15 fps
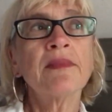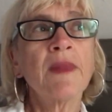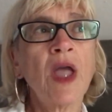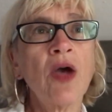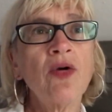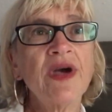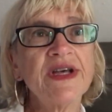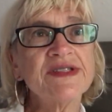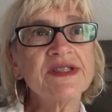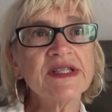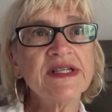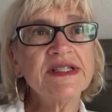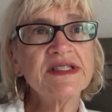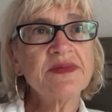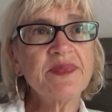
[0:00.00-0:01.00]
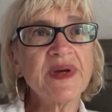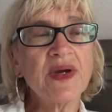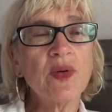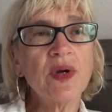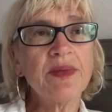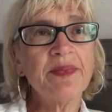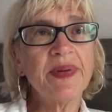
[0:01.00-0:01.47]
okay, so that's a big
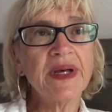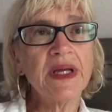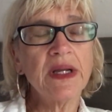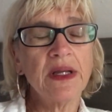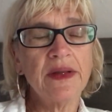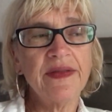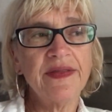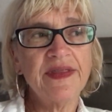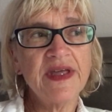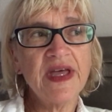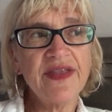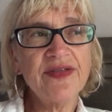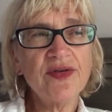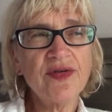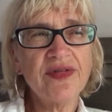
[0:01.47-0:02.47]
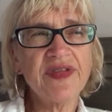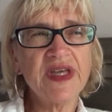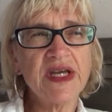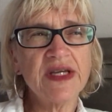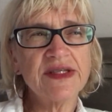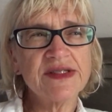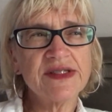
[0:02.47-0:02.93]
one. But the other
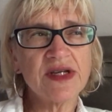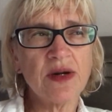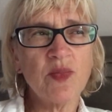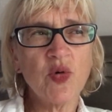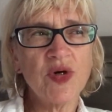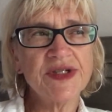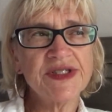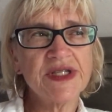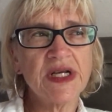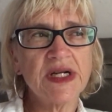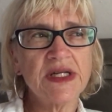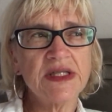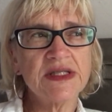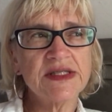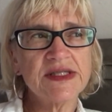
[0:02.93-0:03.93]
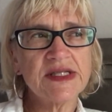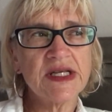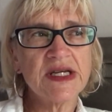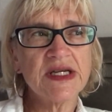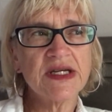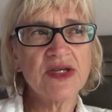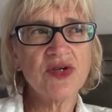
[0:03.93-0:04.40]
things are more subtle. It's
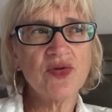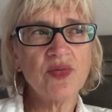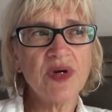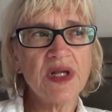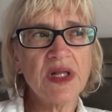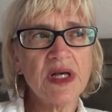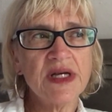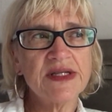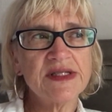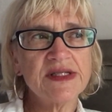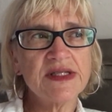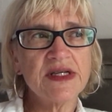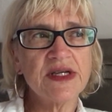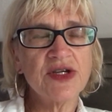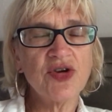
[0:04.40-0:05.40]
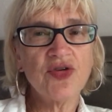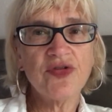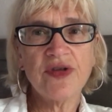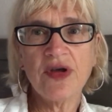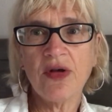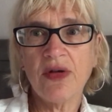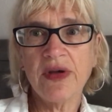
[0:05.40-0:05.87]
like you realize that you're
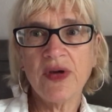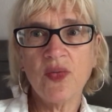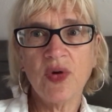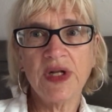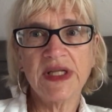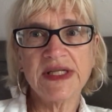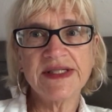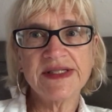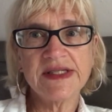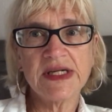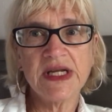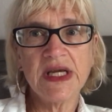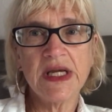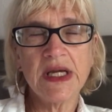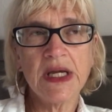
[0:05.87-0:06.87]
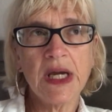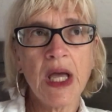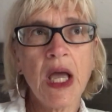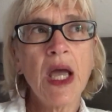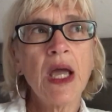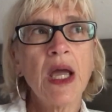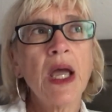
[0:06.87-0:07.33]
the only one listening
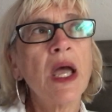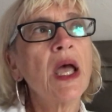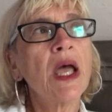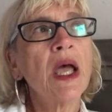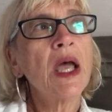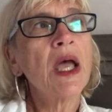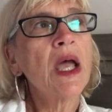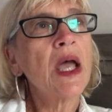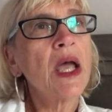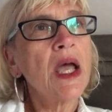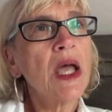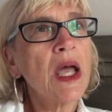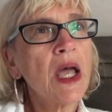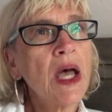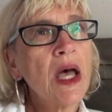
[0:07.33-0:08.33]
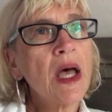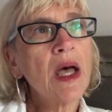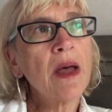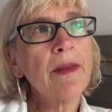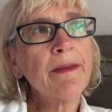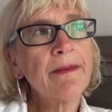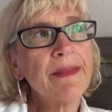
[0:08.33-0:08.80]

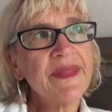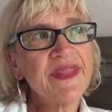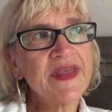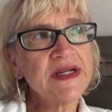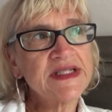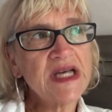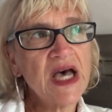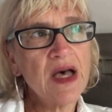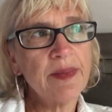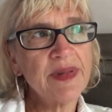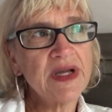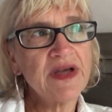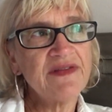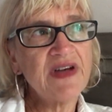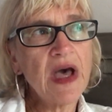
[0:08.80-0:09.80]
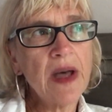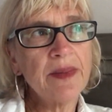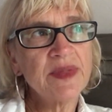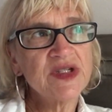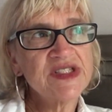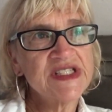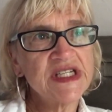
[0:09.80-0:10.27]
um, the topic of
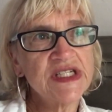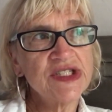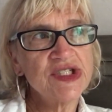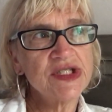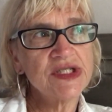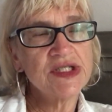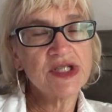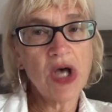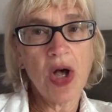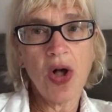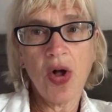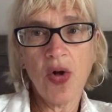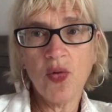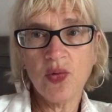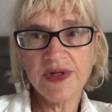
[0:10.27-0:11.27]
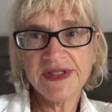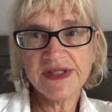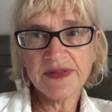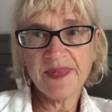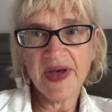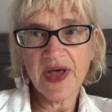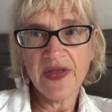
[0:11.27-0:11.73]
conversation is always
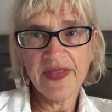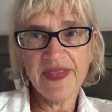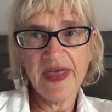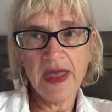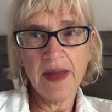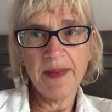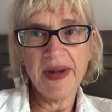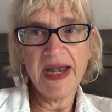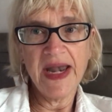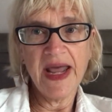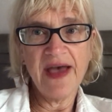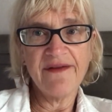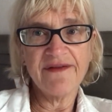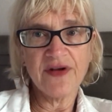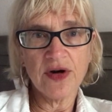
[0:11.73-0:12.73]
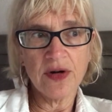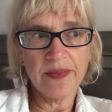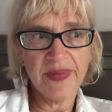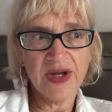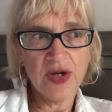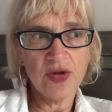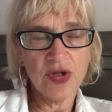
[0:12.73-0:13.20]
about them, never
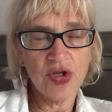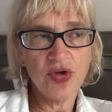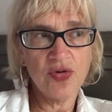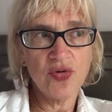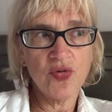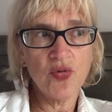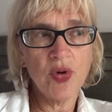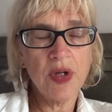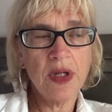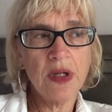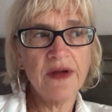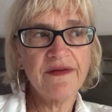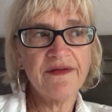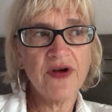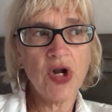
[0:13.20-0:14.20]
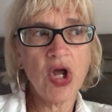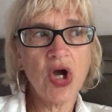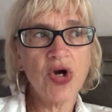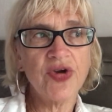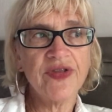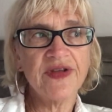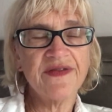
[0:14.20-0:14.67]
about you for
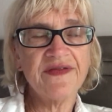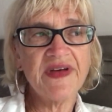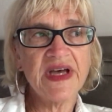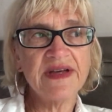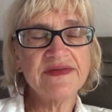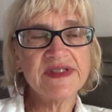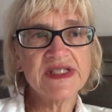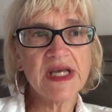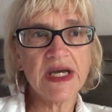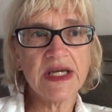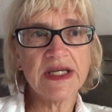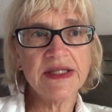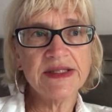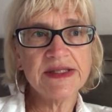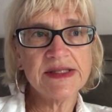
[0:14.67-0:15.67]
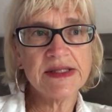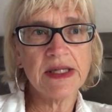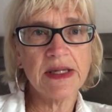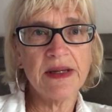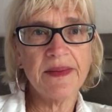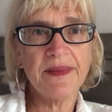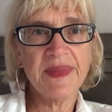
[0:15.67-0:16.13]
longer than five seconds
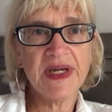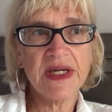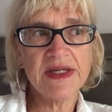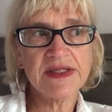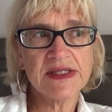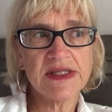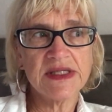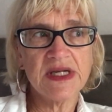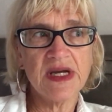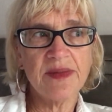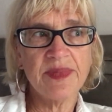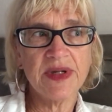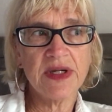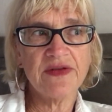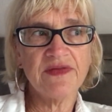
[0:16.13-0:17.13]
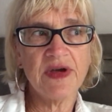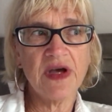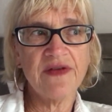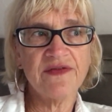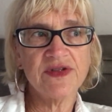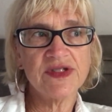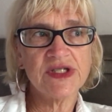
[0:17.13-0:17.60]
um, because the topic of
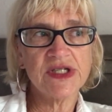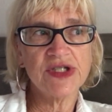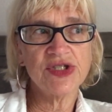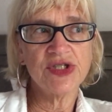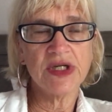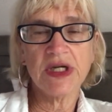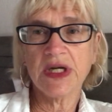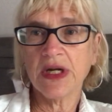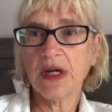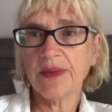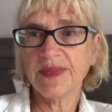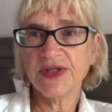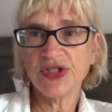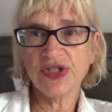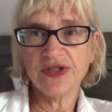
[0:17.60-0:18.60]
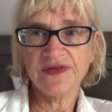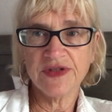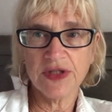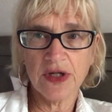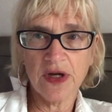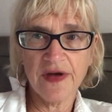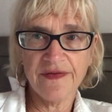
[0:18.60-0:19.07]
conversation cannot be
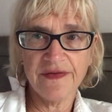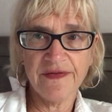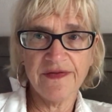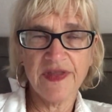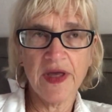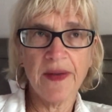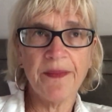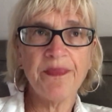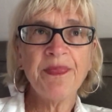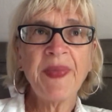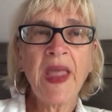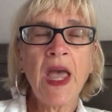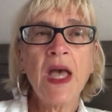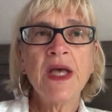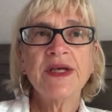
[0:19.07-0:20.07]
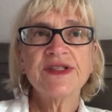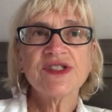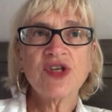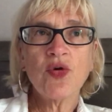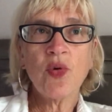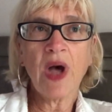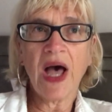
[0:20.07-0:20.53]
shifted off of them.
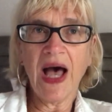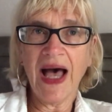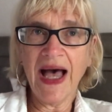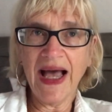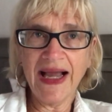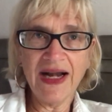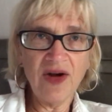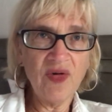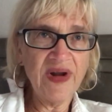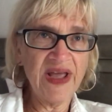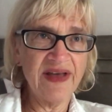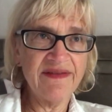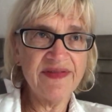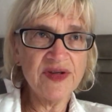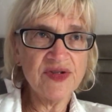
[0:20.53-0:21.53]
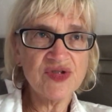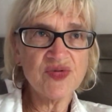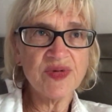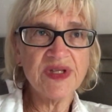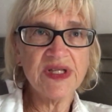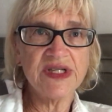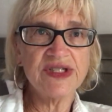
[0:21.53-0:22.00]
So I don't have those
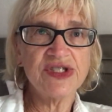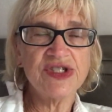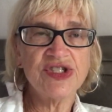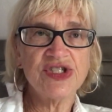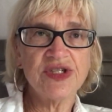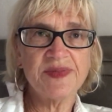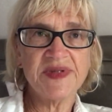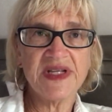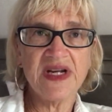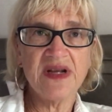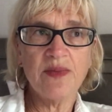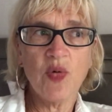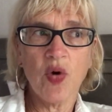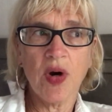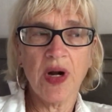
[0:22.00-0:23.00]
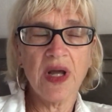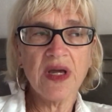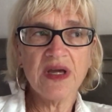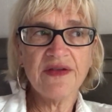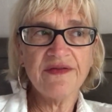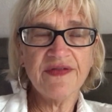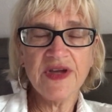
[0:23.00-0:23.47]
relationships anymore, and I
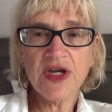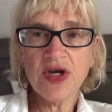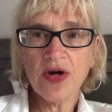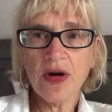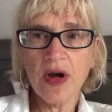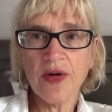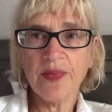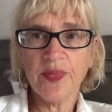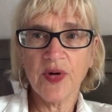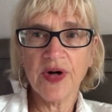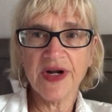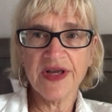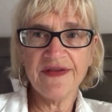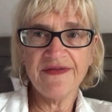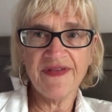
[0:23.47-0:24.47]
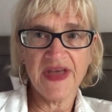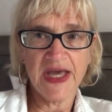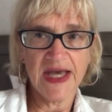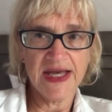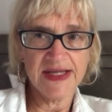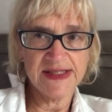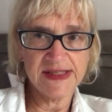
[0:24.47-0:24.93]
can figure out pretty
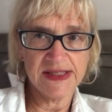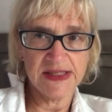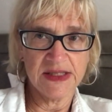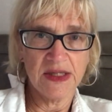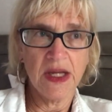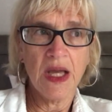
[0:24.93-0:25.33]
fast